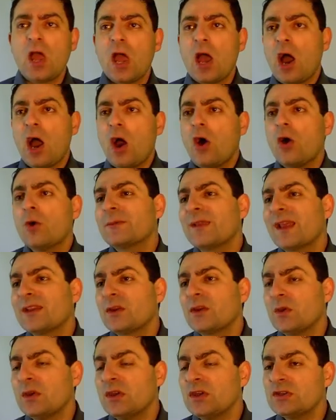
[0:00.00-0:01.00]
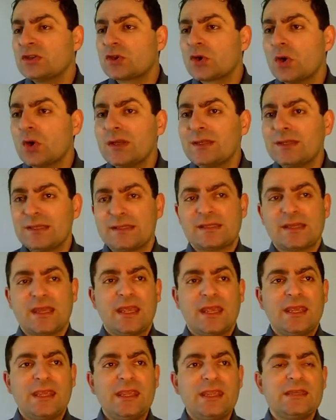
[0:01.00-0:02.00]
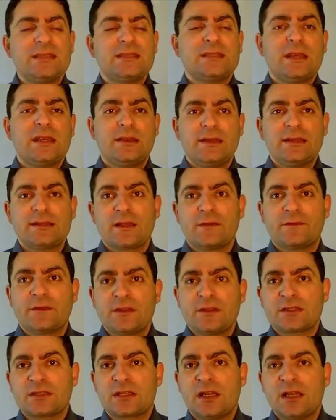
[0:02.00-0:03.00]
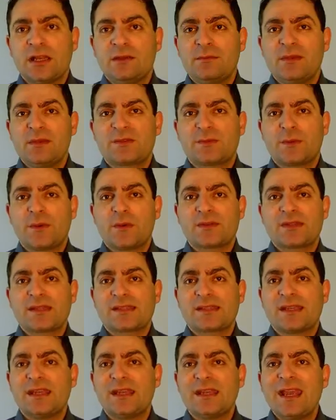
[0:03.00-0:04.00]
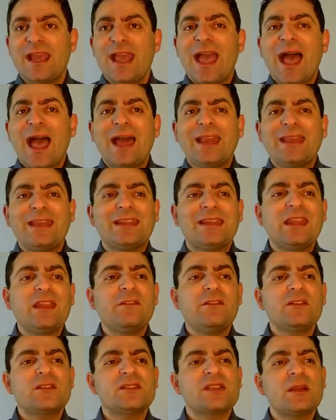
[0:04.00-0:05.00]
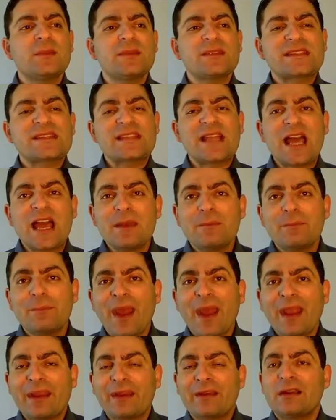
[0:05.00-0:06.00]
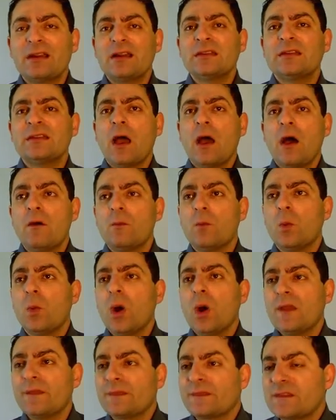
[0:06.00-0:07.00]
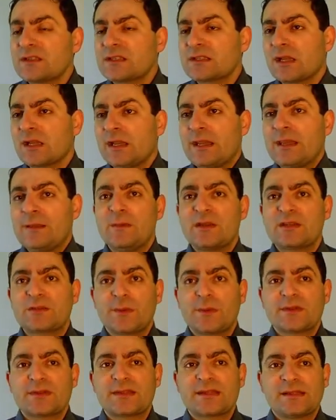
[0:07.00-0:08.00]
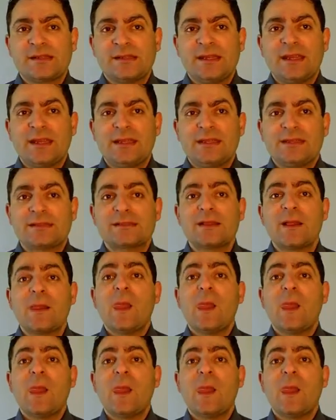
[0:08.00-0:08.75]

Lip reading: I hope that you enjoyed this E-series of digital image processing, and it gives you some slight background of what digital image processing is.